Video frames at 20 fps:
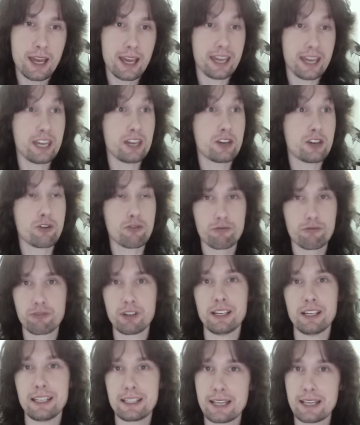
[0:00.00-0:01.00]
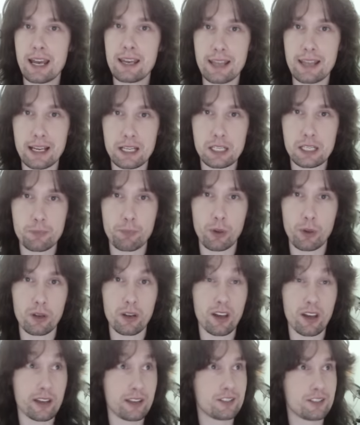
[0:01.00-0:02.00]
he could really take that
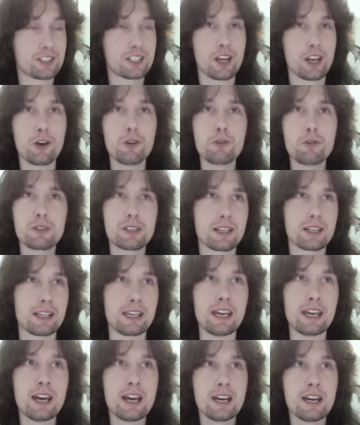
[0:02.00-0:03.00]
spotlight and totally